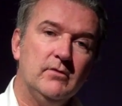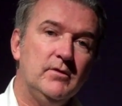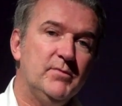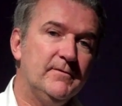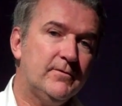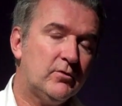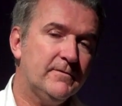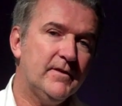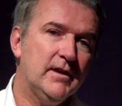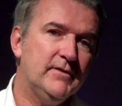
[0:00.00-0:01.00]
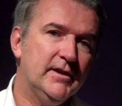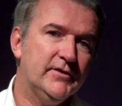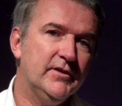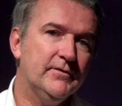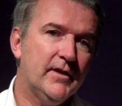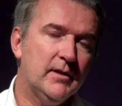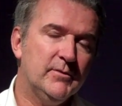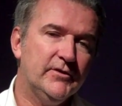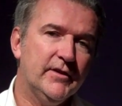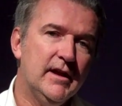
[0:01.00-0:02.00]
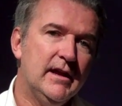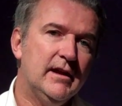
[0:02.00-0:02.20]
We've been four or five years in development,